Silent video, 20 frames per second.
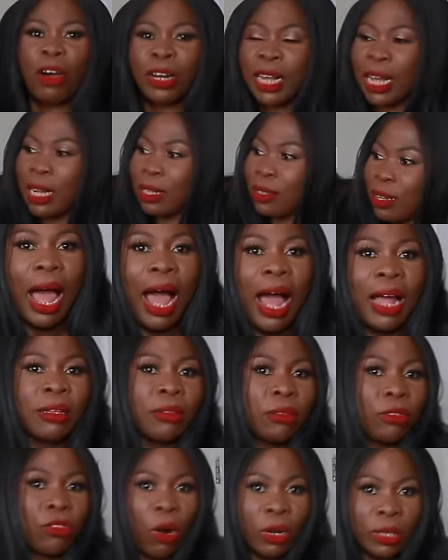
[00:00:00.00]
on it. I
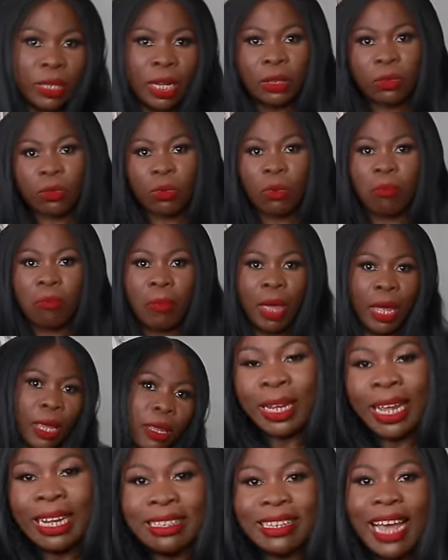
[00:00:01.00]
tucked it to make
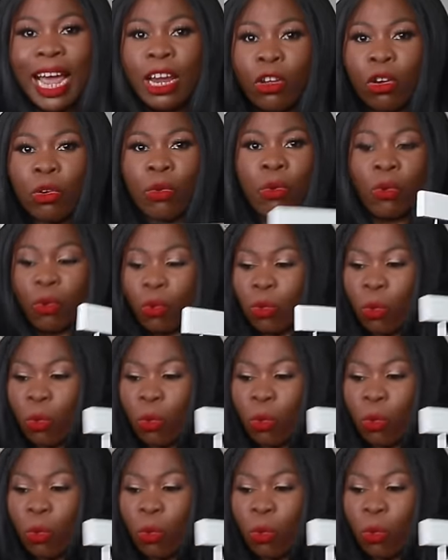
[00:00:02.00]
the entire look